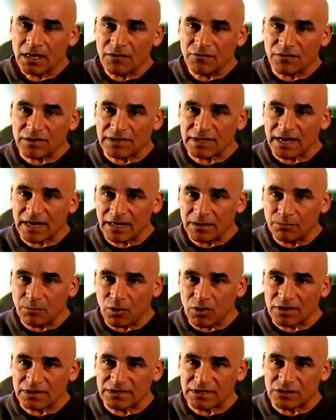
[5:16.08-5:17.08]
If at any
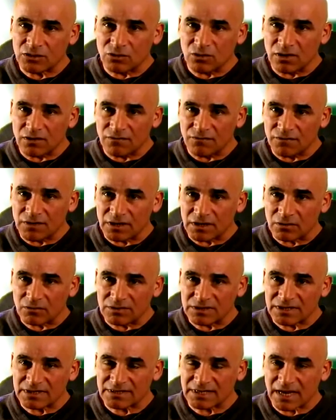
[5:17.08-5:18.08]
point the UAV
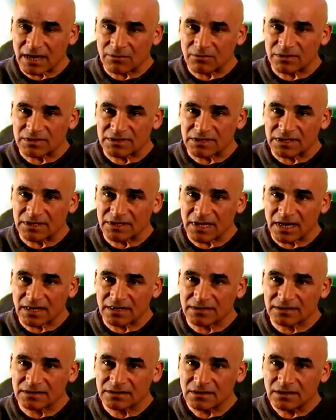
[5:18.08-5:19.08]
with its cameras
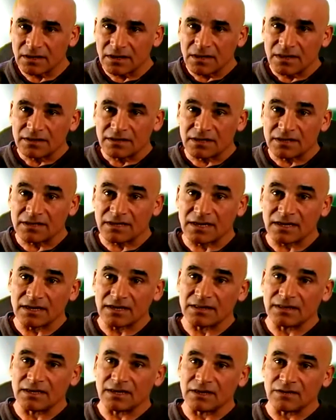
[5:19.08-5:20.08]
detects that
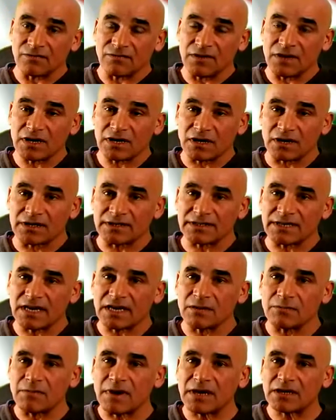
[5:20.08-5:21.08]
the vehicle is
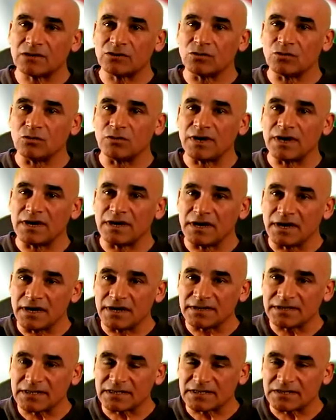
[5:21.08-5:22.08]
getting back to
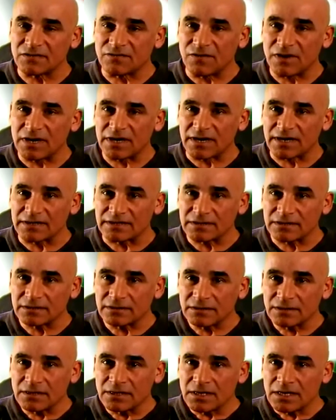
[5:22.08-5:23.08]
innocent civilians,
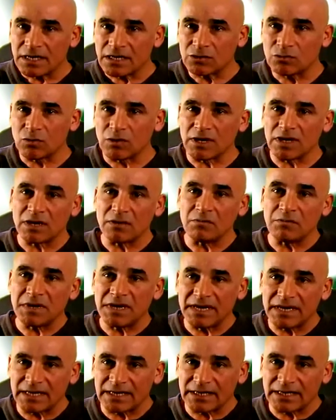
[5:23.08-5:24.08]
it will
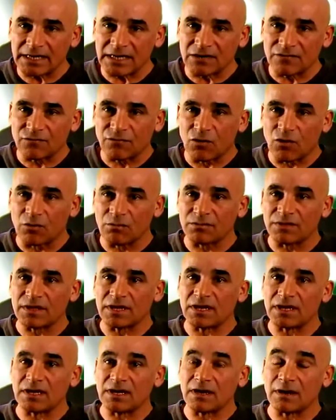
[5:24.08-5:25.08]
immediately inform
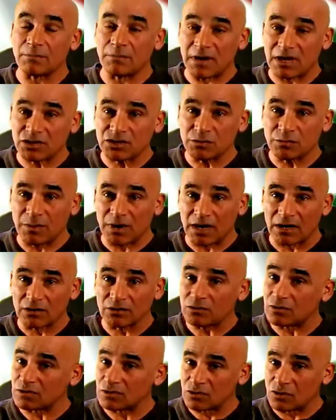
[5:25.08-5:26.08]
the Apache
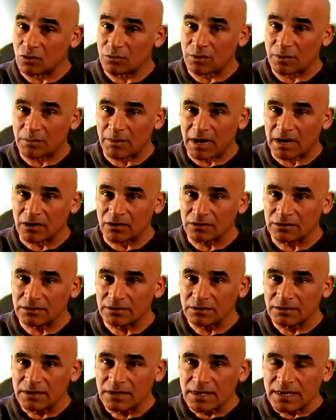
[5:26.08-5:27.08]
pilot or the Cobra pilot
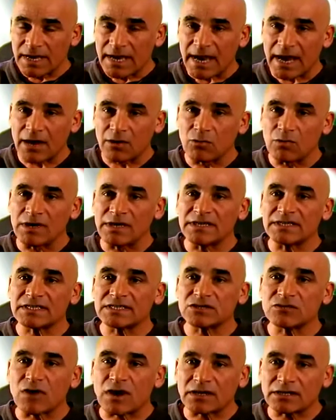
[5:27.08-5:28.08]
and will
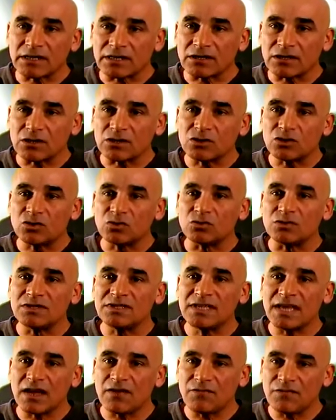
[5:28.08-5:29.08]
instruct it to
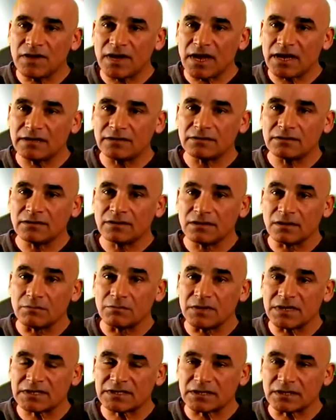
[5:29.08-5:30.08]
deviate
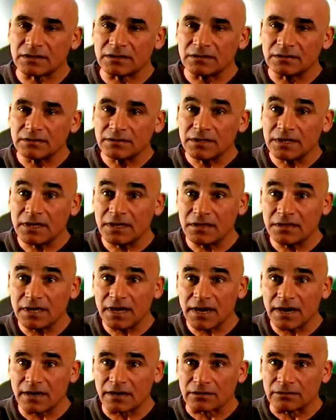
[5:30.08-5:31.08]
the missile
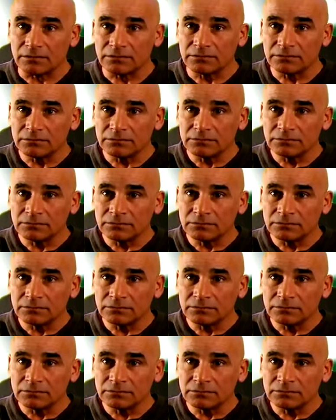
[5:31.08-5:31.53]
in the air